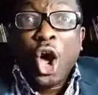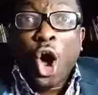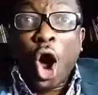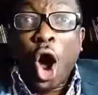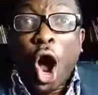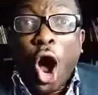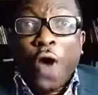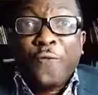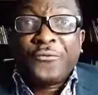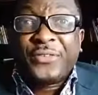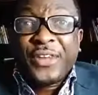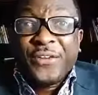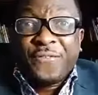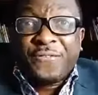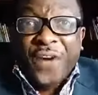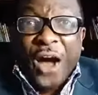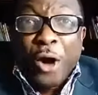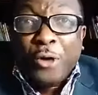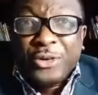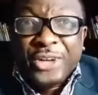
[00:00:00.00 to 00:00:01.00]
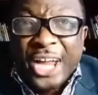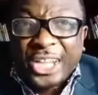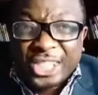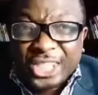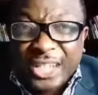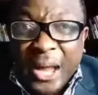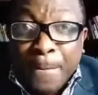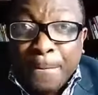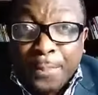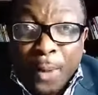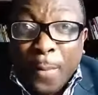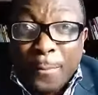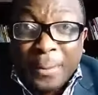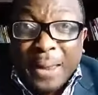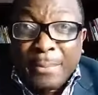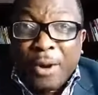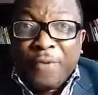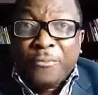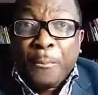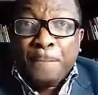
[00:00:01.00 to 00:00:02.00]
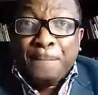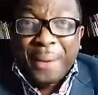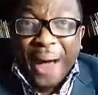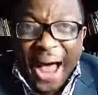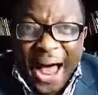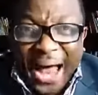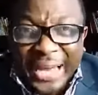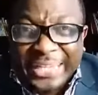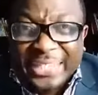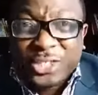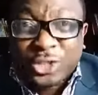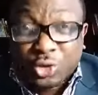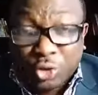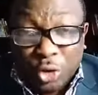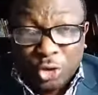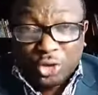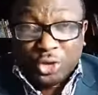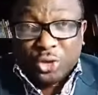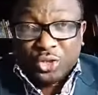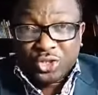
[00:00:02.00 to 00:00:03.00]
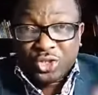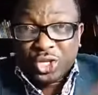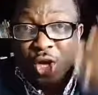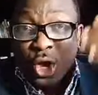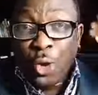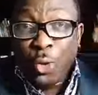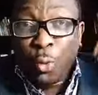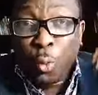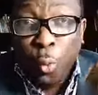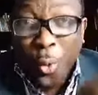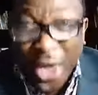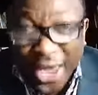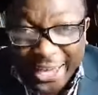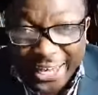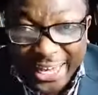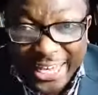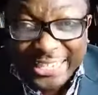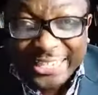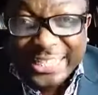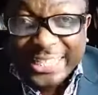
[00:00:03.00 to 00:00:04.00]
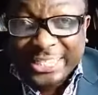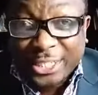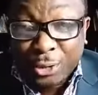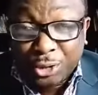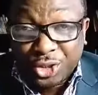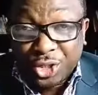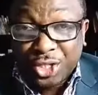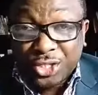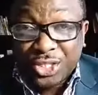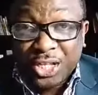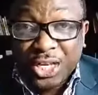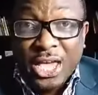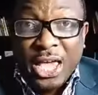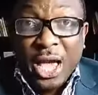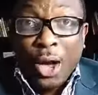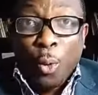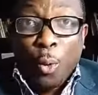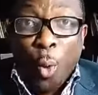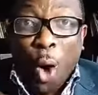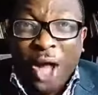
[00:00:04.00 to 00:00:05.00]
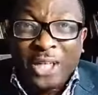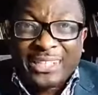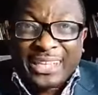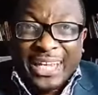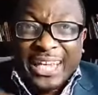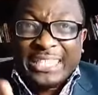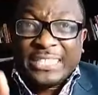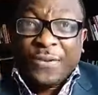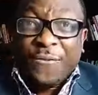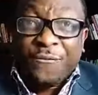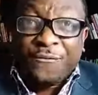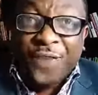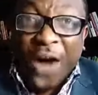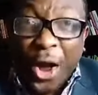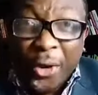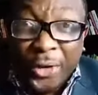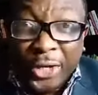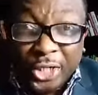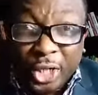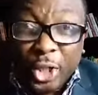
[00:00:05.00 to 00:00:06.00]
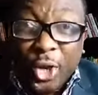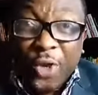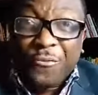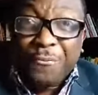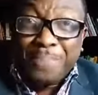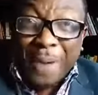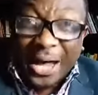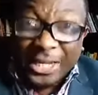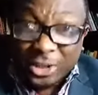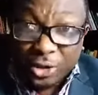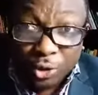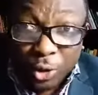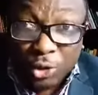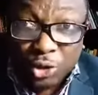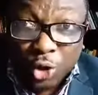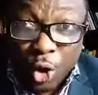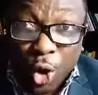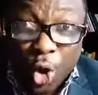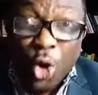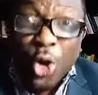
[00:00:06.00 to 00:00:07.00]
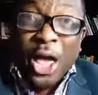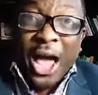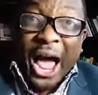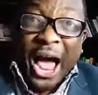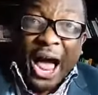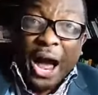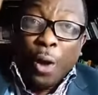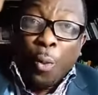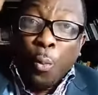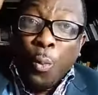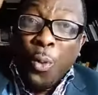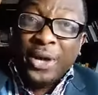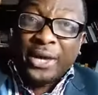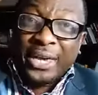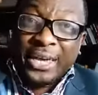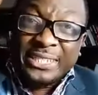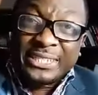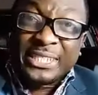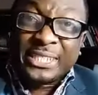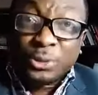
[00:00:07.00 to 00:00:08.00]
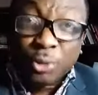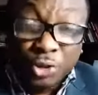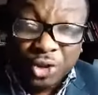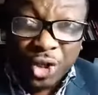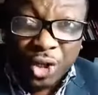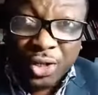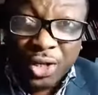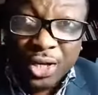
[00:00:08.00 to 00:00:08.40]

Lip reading: of the foundational problem of bad structures, weak institutions. What is the foundation of bad structure and weak institution?